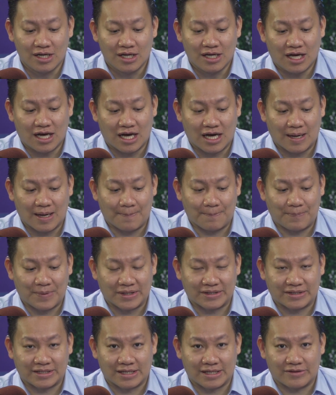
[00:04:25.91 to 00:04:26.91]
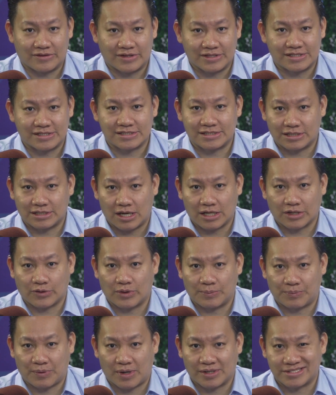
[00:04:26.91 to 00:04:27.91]
But this is an ongoing
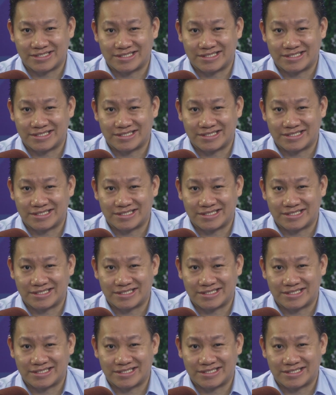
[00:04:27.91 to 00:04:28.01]
process.